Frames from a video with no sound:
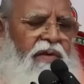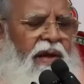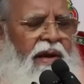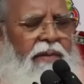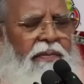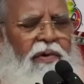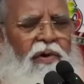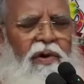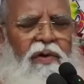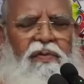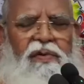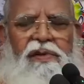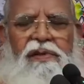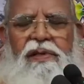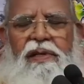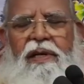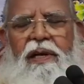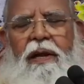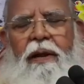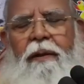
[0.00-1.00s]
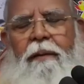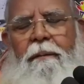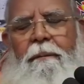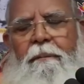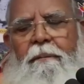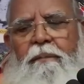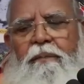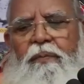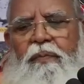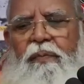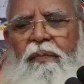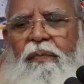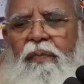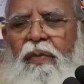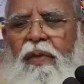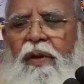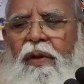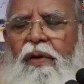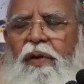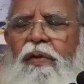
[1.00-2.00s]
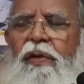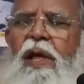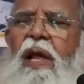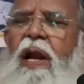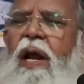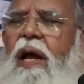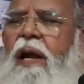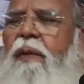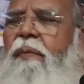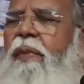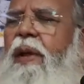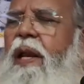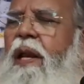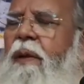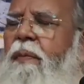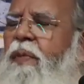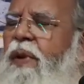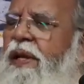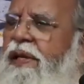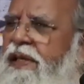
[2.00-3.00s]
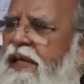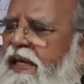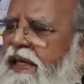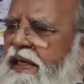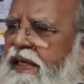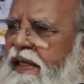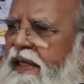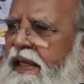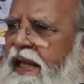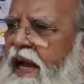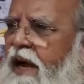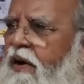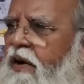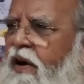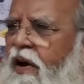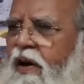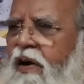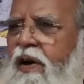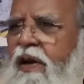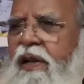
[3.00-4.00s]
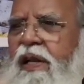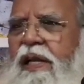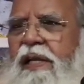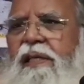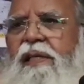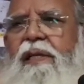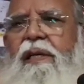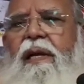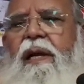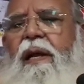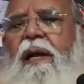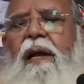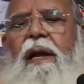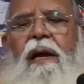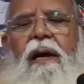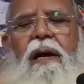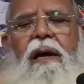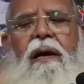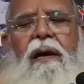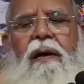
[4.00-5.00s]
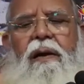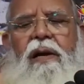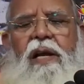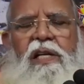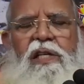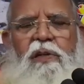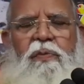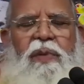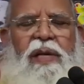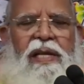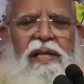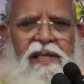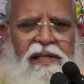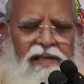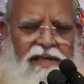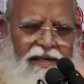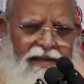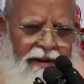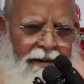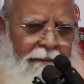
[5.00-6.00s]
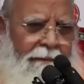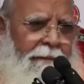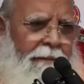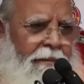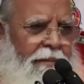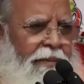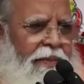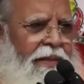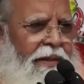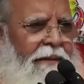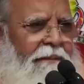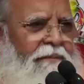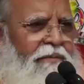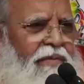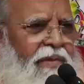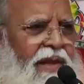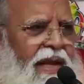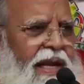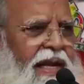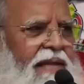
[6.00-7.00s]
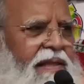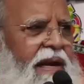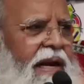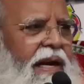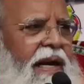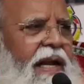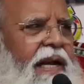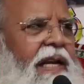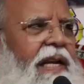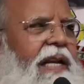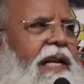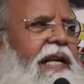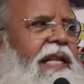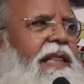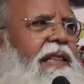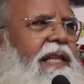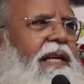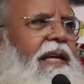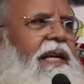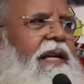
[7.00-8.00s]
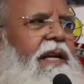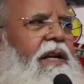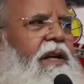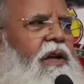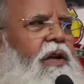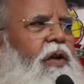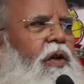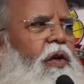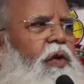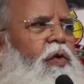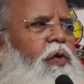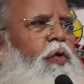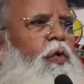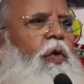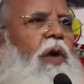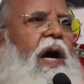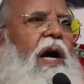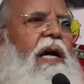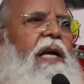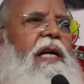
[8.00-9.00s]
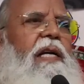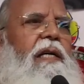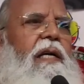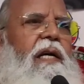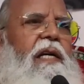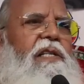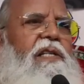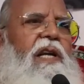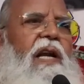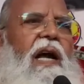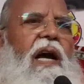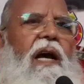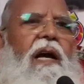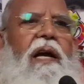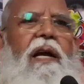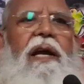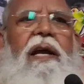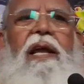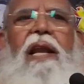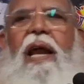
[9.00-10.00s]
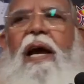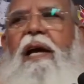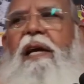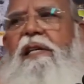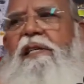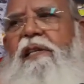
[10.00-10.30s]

it's a very beautiful city. There are many places, they have got these dustbins. It's written in Hindi. Sukha kachara, gila